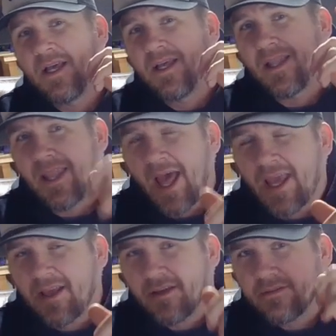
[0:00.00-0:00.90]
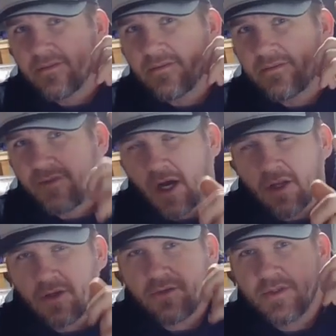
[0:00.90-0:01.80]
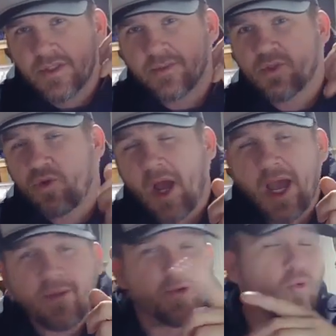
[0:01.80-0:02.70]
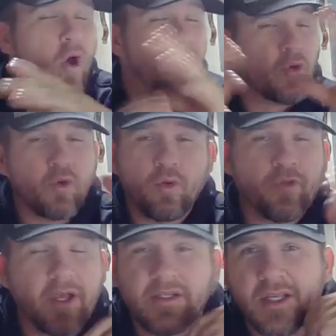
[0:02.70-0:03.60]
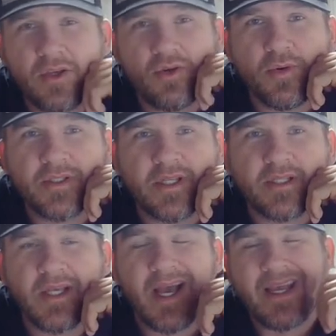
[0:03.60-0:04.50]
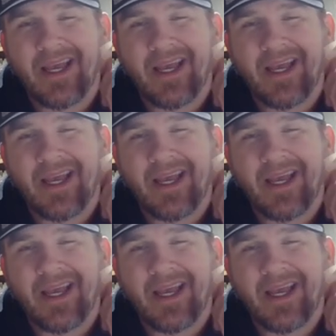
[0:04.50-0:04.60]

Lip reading: like, follow, subscribe, do all the cool things that you do on TikTok.